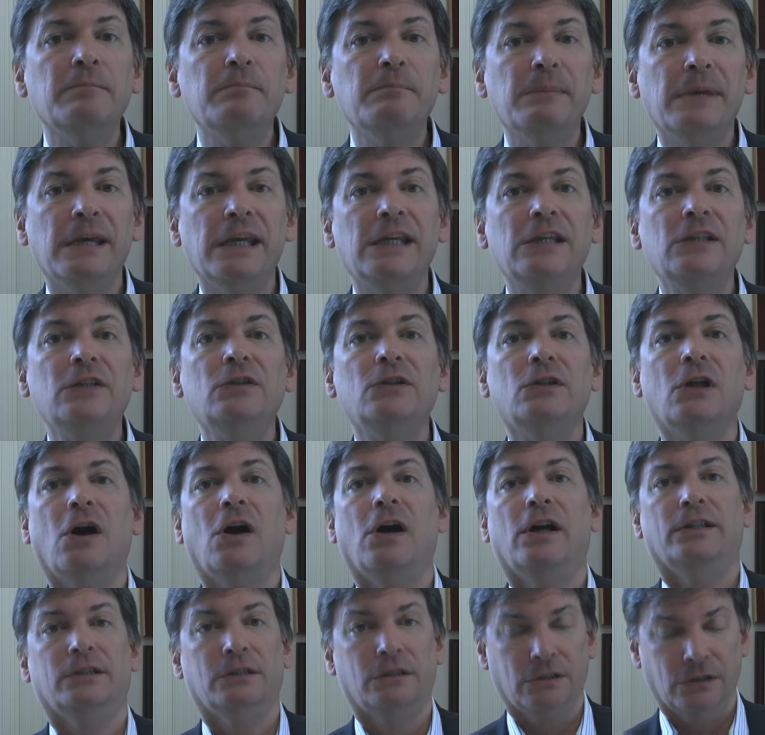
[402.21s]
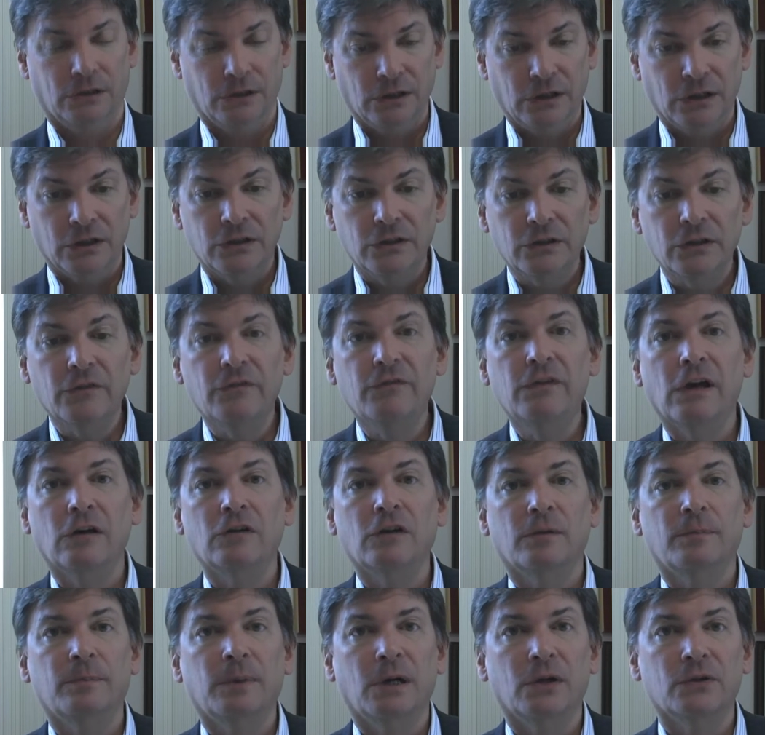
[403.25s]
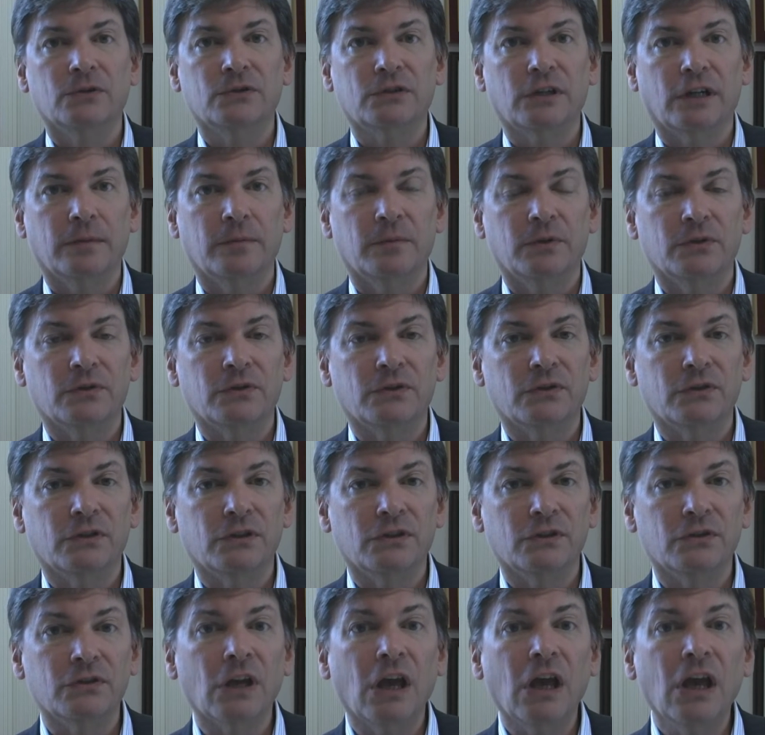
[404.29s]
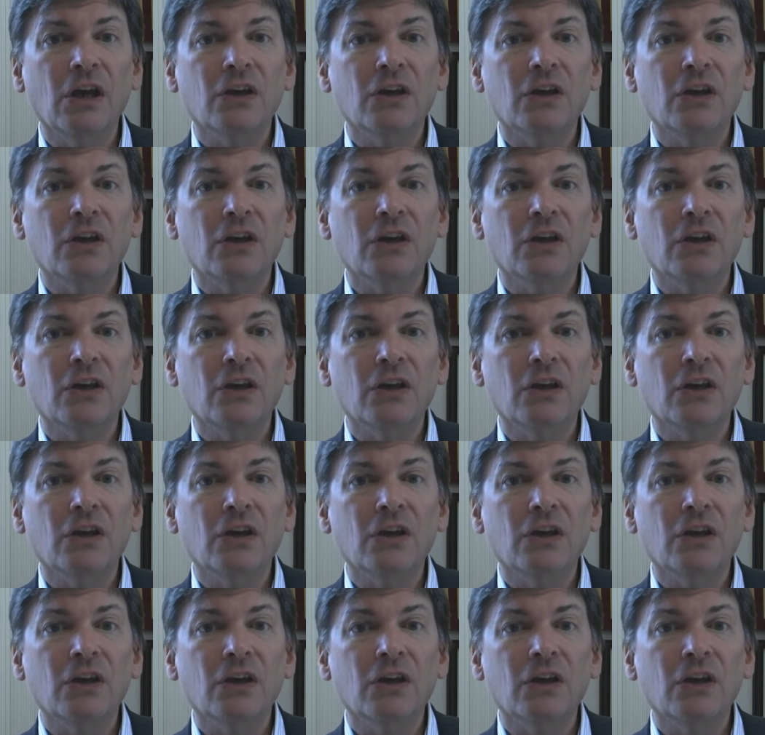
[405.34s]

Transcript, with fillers: may not develop Alzheimer's disease.